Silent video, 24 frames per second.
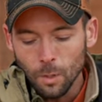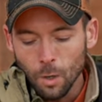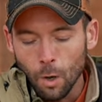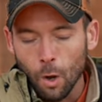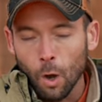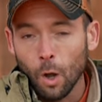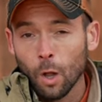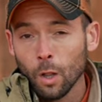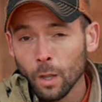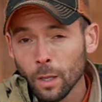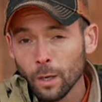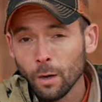
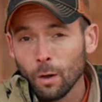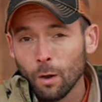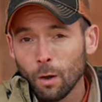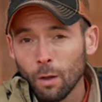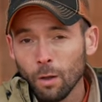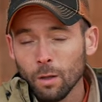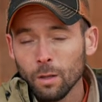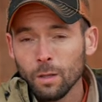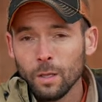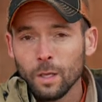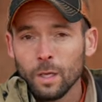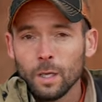All in
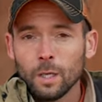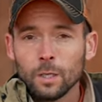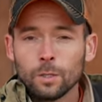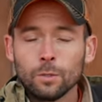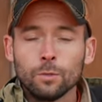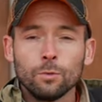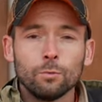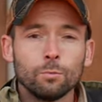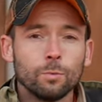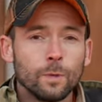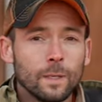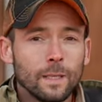all,
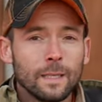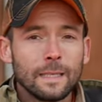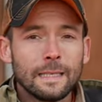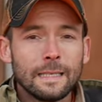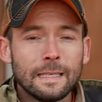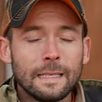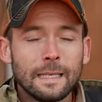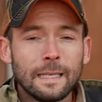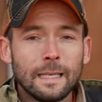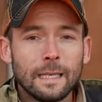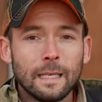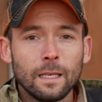you really
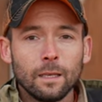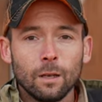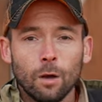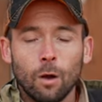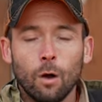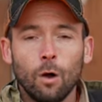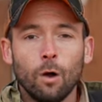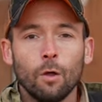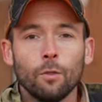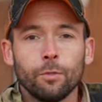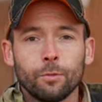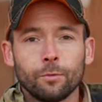need
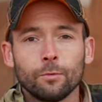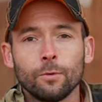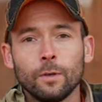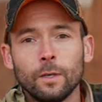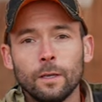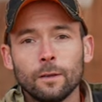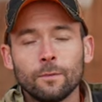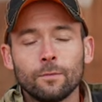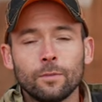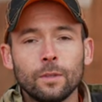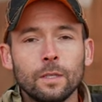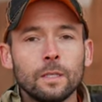all
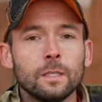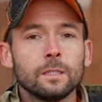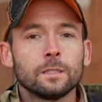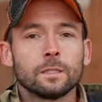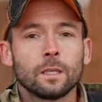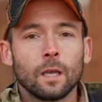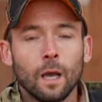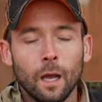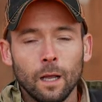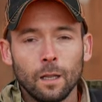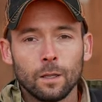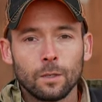three of these
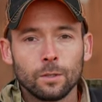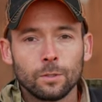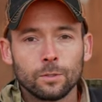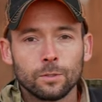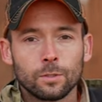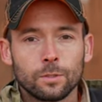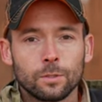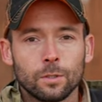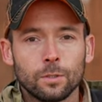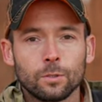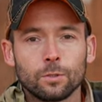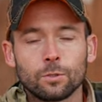
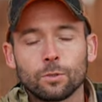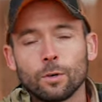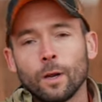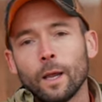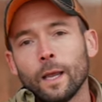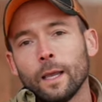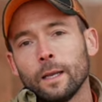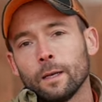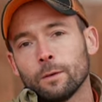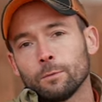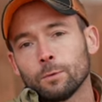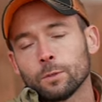colors to
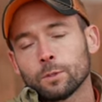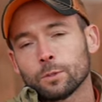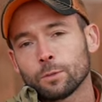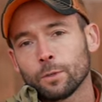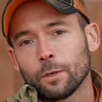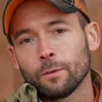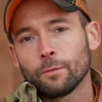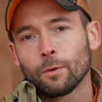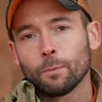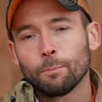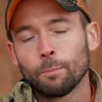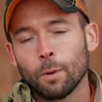train a
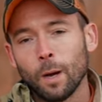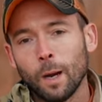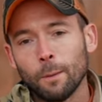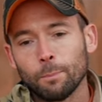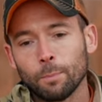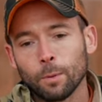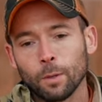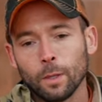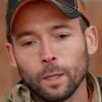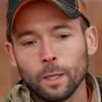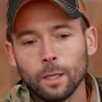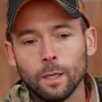retriever
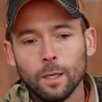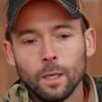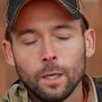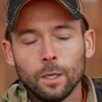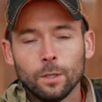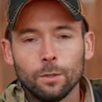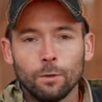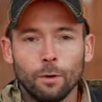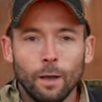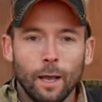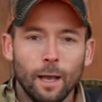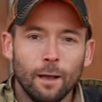properly.
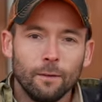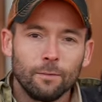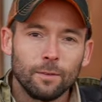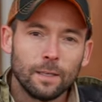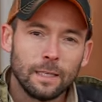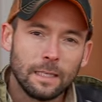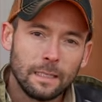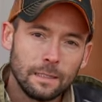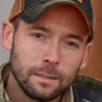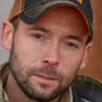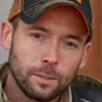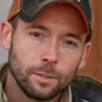You have
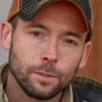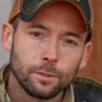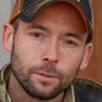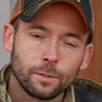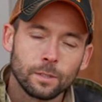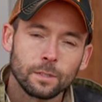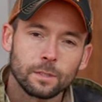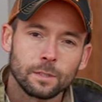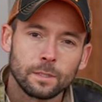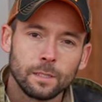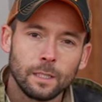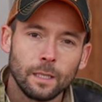easier
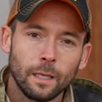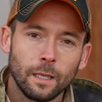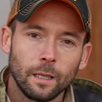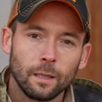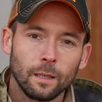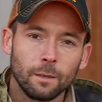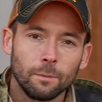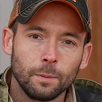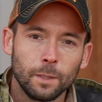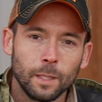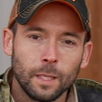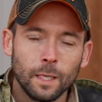to see
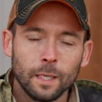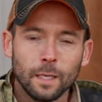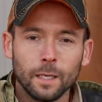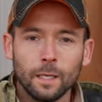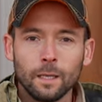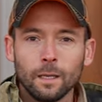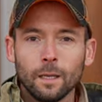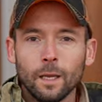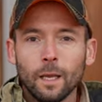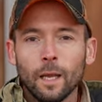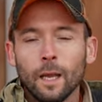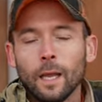in the
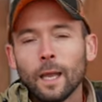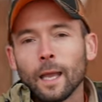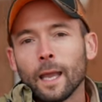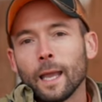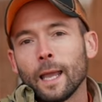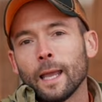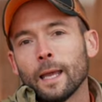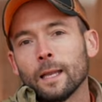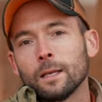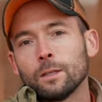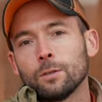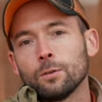beginning,
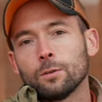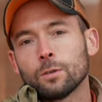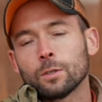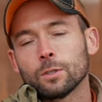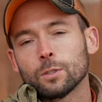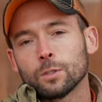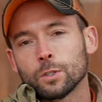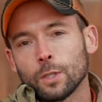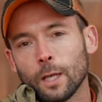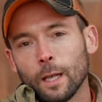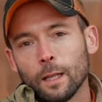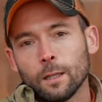and you
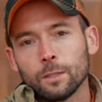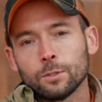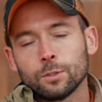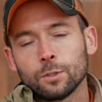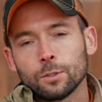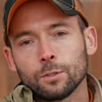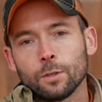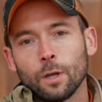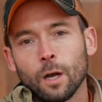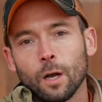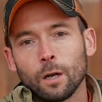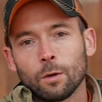can challenge
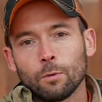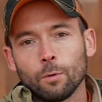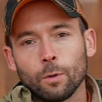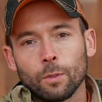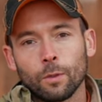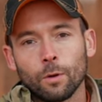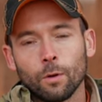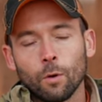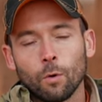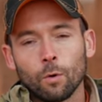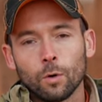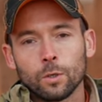your dog
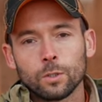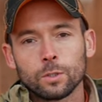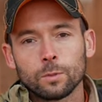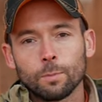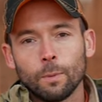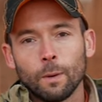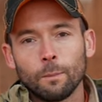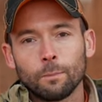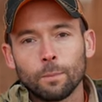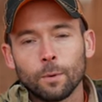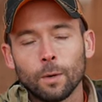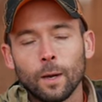with an orange
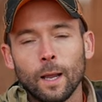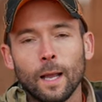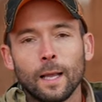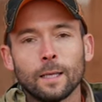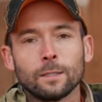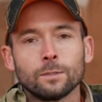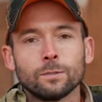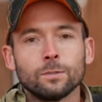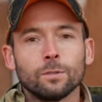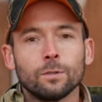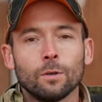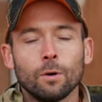bumper
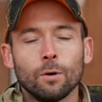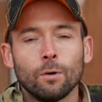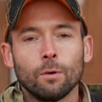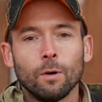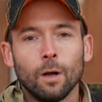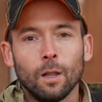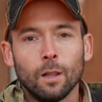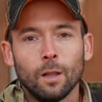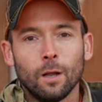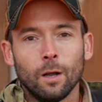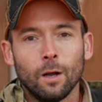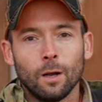as you go
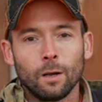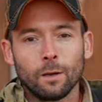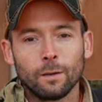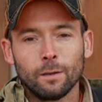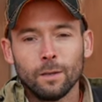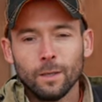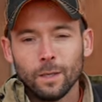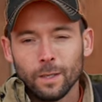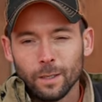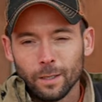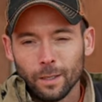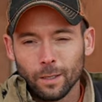along.
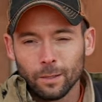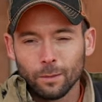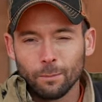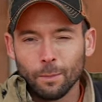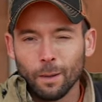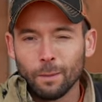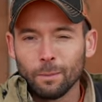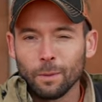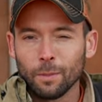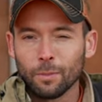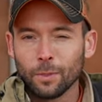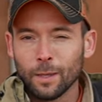Now you
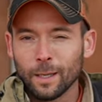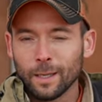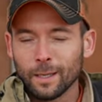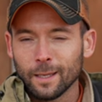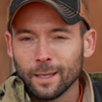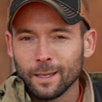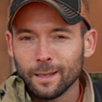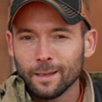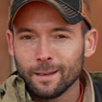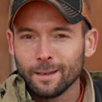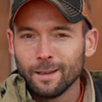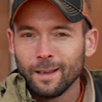may be
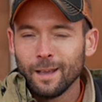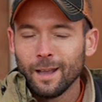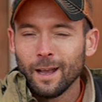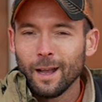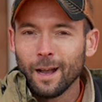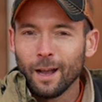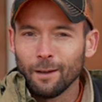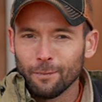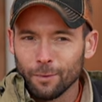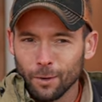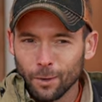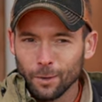thinking,
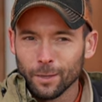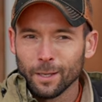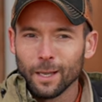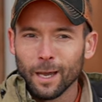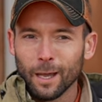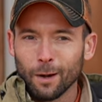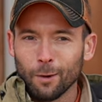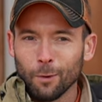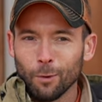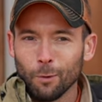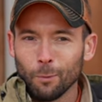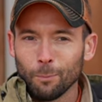I've already
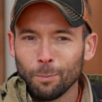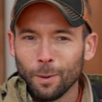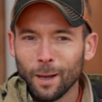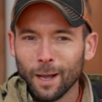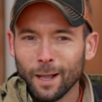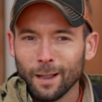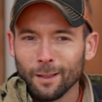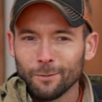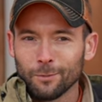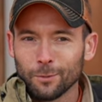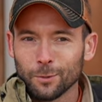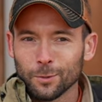got a whole
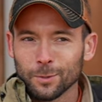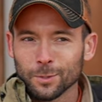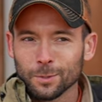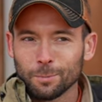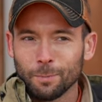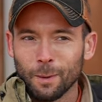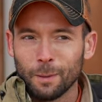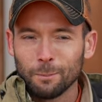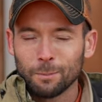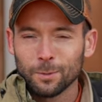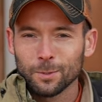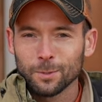pile of orange
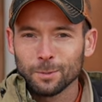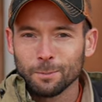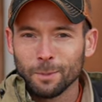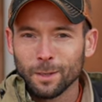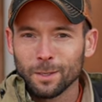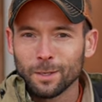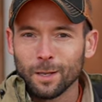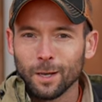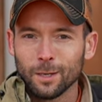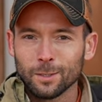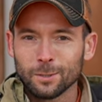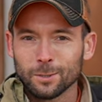bumpers and
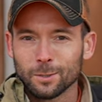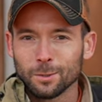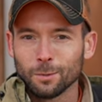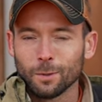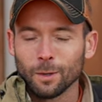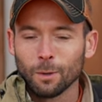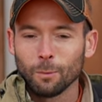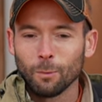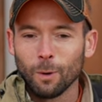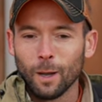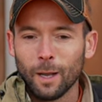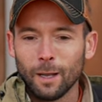my dog's
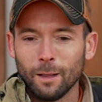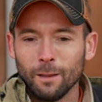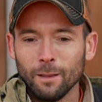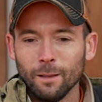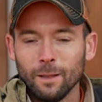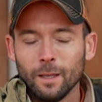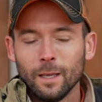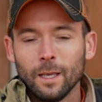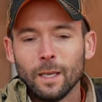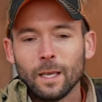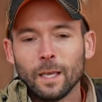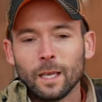doing
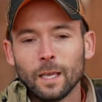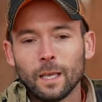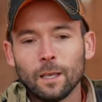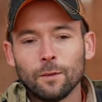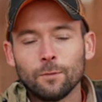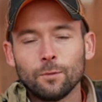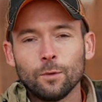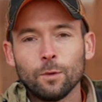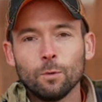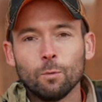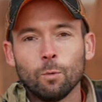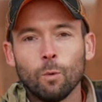well.
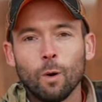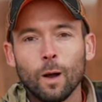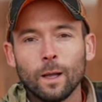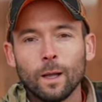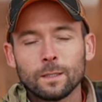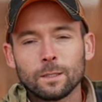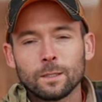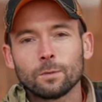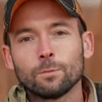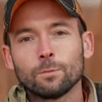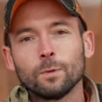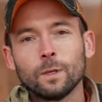If you
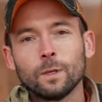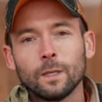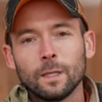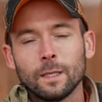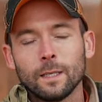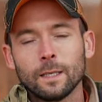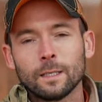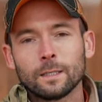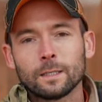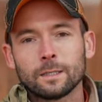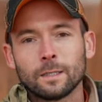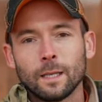want to
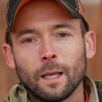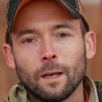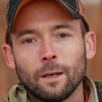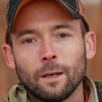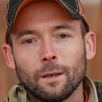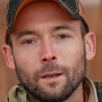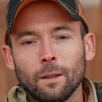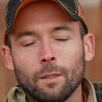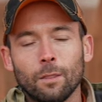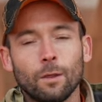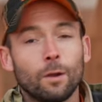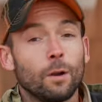really
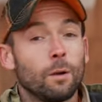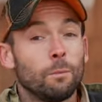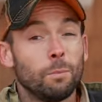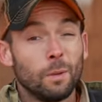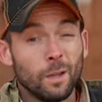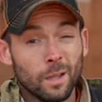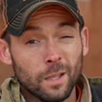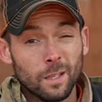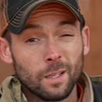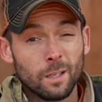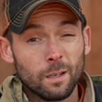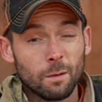extend their
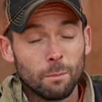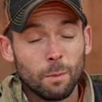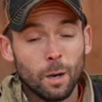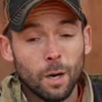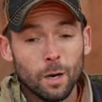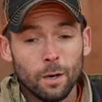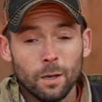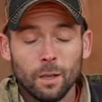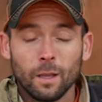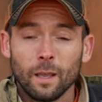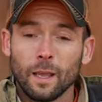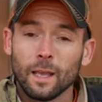ability to
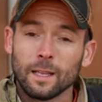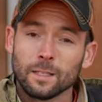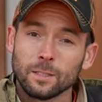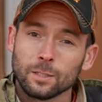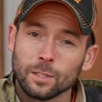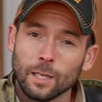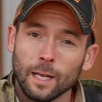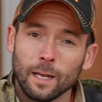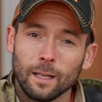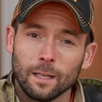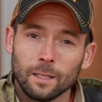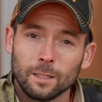mark and
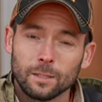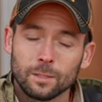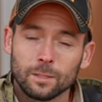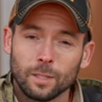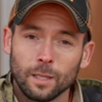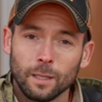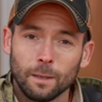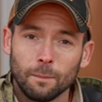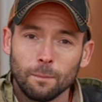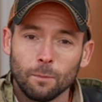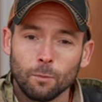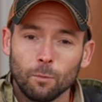challenge
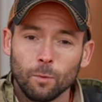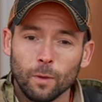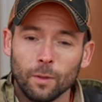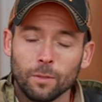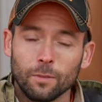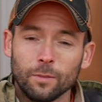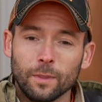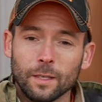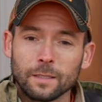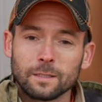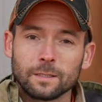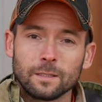them
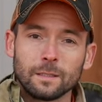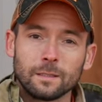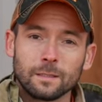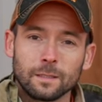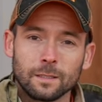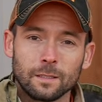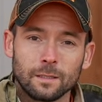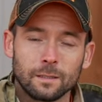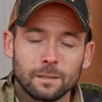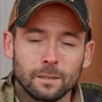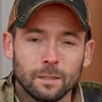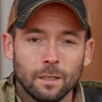with
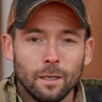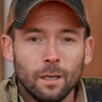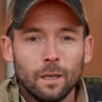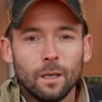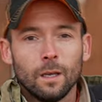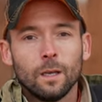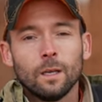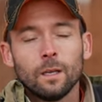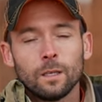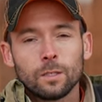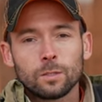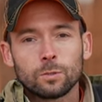distances,
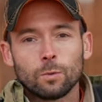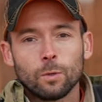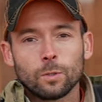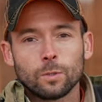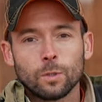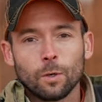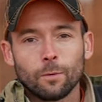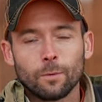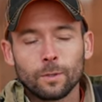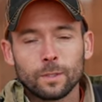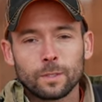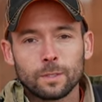switch
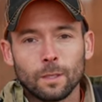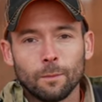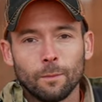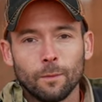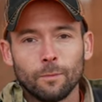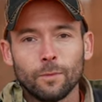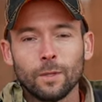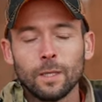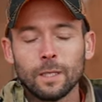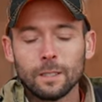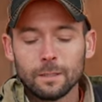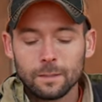over to some
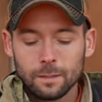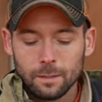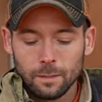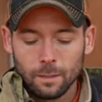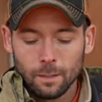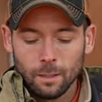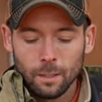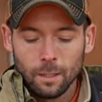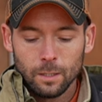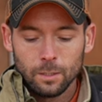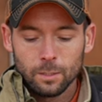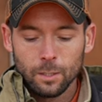of these.
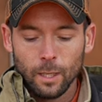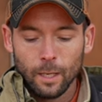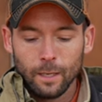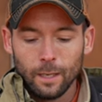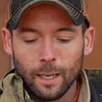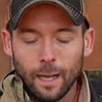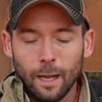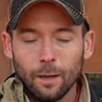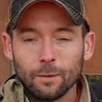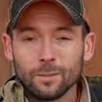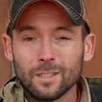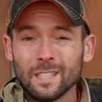Check
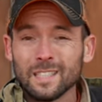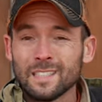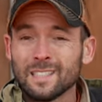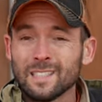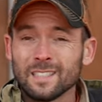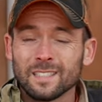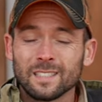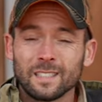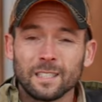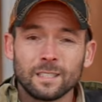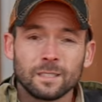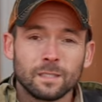out
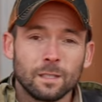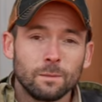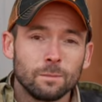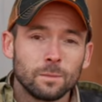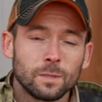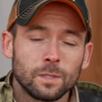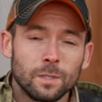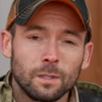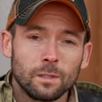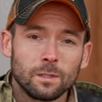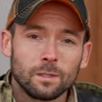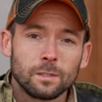DT
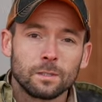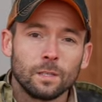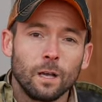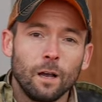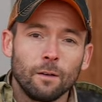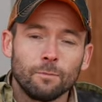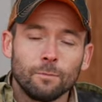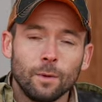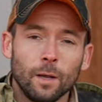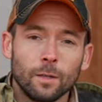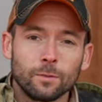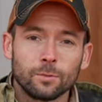Systems
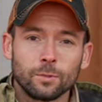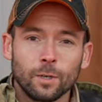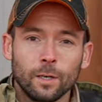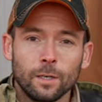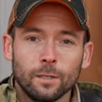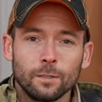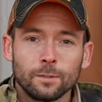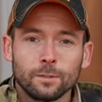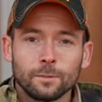Soft Mouth Trainers.